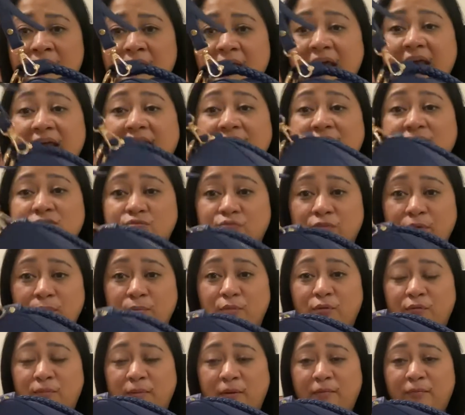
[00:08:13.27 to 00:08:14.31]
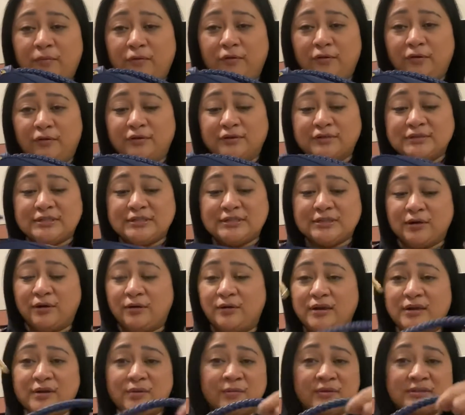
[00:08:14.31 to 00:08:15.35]
And it's removable. So
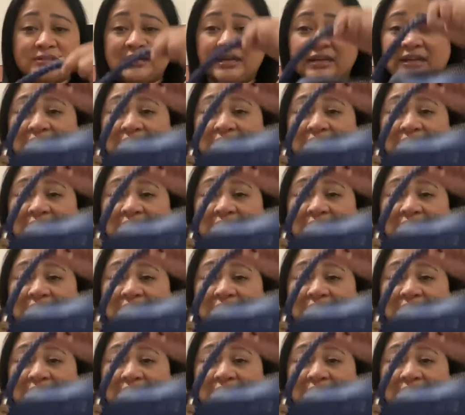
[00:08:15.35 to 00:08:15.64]
it was like,